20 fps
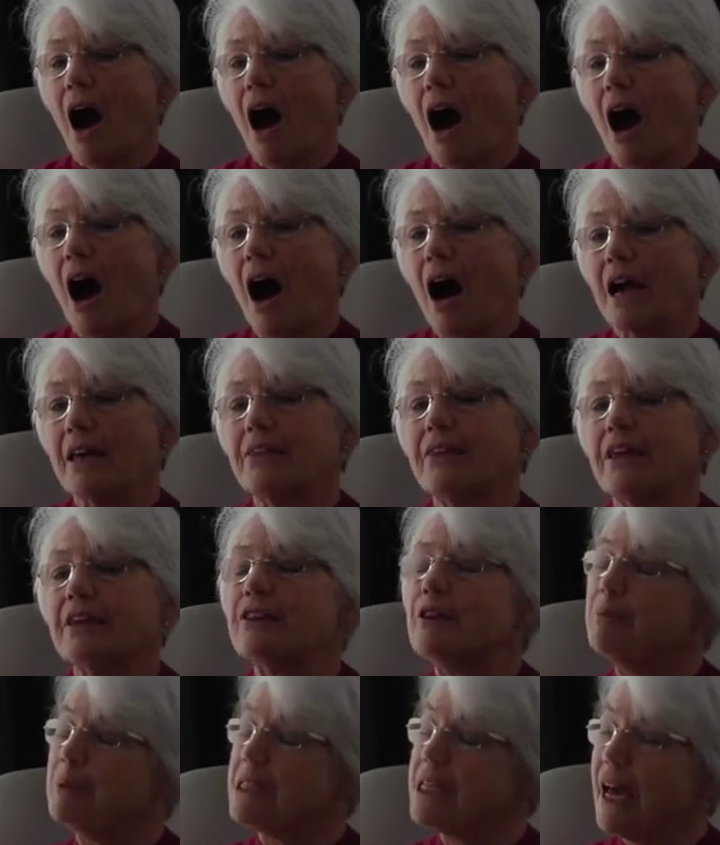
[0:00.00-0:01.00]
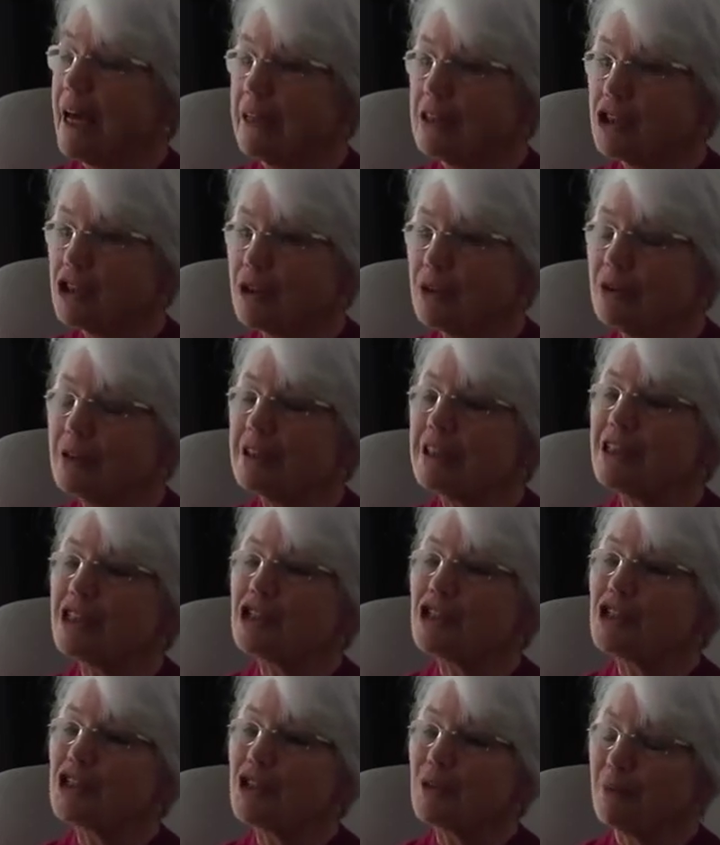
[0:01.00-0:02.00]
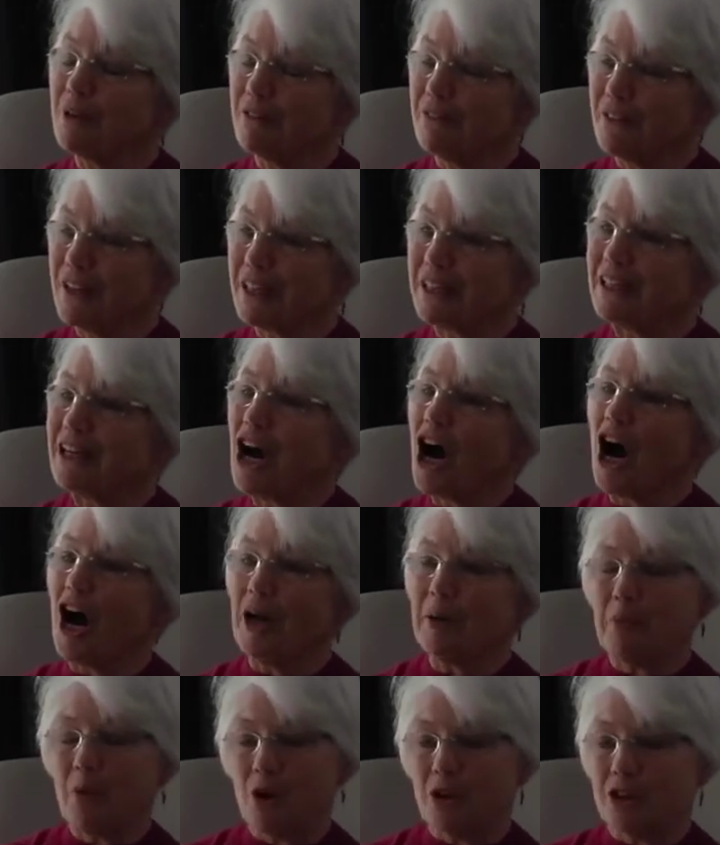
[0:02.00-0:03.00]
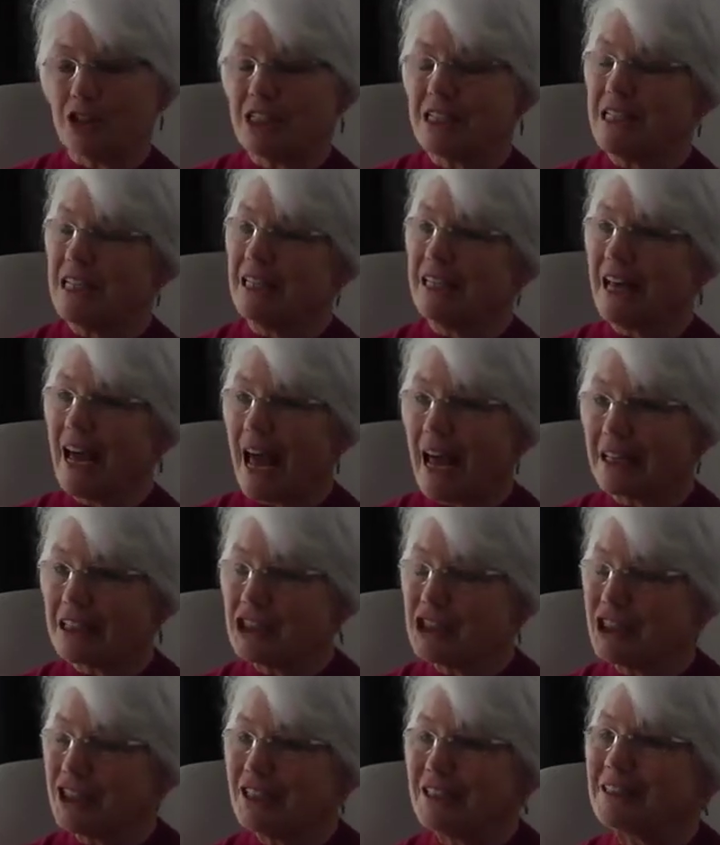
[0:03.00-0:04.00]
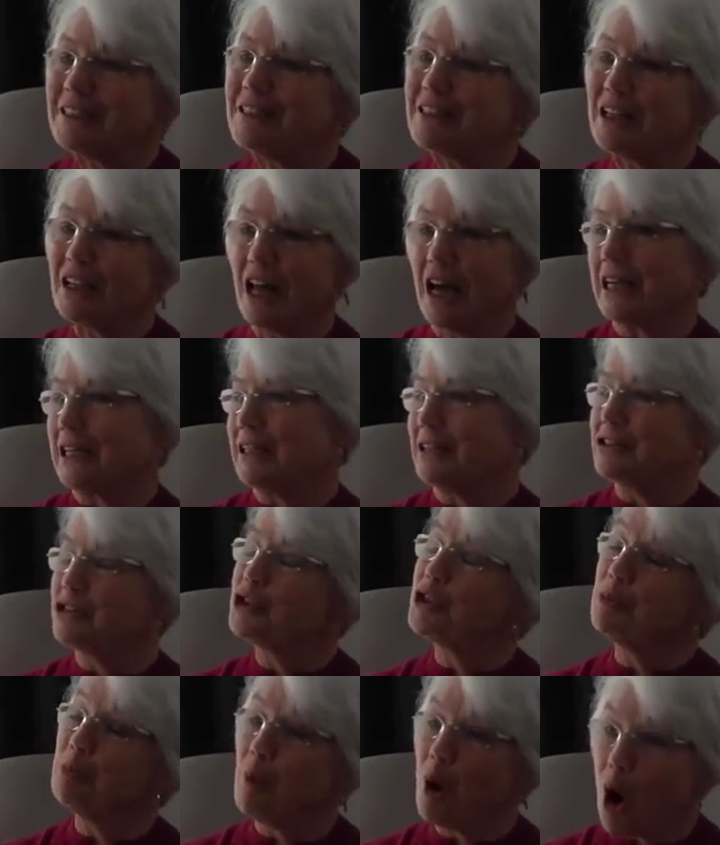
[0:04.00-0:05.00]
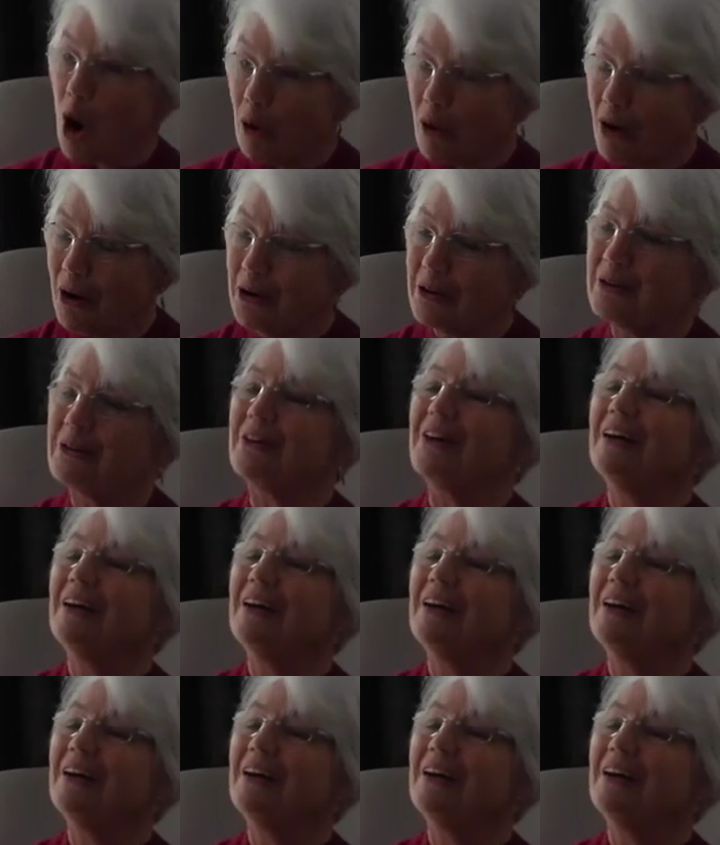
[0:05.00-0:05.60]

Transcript: I think the potential is terrific. I want to see action like tomorrow.